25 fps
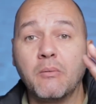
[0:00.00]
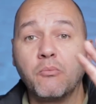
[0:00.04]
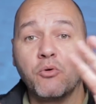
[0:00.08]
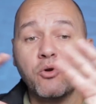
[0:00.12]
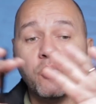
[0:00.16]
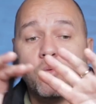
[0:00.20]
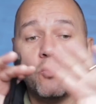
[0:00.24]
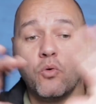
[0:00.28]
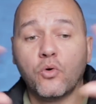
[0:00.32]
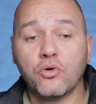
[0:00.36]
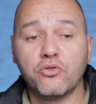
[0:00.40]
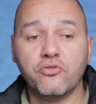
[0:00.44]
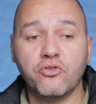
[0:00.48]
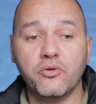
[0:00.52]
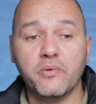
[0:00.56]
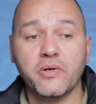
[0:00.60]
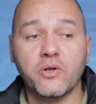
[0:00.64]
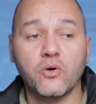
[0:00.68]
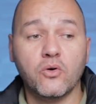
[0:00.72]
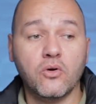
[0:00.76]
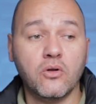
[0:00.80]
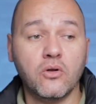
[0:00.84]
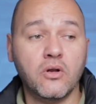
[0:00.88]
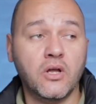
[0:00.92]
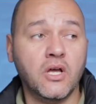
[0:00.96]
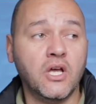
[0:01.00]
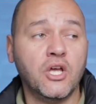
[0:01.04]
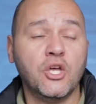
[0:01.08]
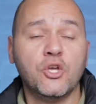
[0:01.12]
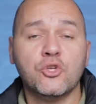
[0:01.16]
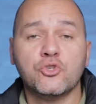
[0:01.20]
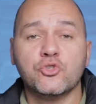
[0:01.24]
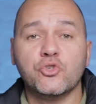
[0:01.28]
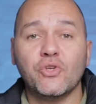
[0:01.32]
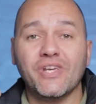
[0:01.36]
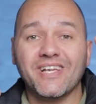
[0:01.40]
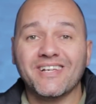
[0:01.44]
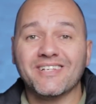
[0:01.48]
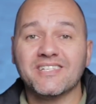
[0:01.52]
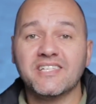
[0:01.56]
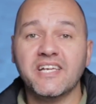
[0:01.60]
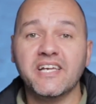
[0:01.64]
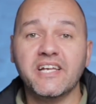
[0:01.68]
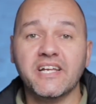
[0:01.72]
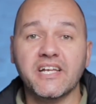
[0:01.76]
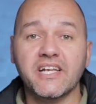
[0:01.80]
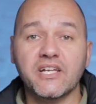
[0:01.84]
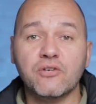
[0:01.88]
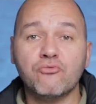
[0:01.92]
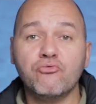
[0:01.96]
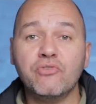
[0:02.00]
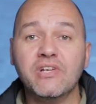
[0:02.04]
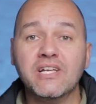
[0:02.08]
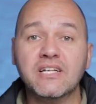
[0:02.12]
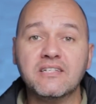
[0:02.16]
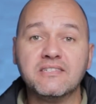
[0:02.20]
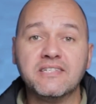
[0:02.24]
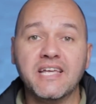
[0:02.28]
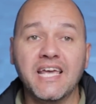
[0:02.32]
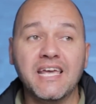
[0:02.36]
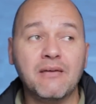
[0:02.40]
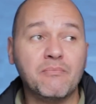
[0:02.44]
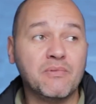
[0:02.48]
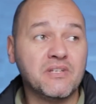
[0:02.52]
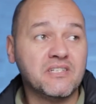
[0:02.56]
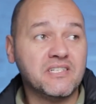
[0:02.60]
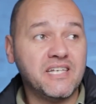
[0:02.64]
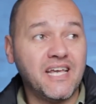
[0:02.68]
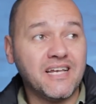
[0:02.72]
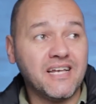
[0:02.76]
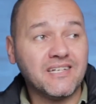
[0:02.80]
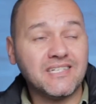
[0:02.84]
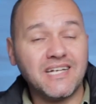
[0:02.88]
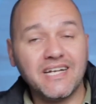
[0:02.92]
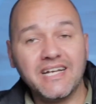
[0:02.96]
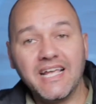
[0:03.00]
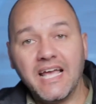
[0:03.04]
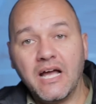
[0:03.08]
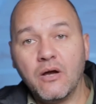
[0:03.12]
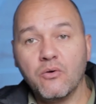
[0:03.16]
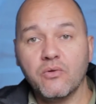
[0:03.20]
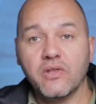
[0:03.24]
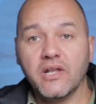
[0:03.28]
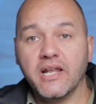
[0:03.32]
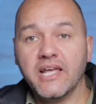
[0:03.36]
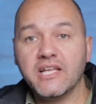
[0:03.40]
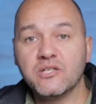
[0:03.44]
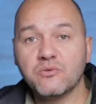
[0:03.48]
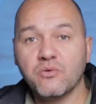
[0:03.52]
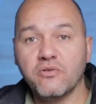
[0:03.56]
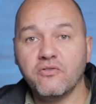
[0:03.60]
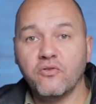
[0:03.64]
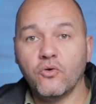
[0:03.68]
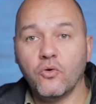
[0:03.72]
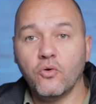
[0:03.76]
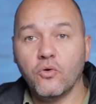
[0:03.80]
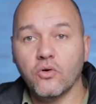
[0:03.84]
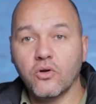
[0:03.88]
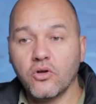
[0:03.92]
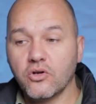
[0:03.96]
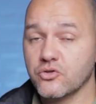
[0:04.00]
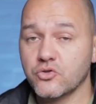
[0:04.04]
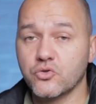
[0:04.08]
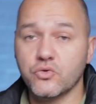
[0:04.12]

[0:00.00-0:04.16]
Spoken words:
I'm going to walk through it all so you can see it in real time and see exactly how the lights were falling.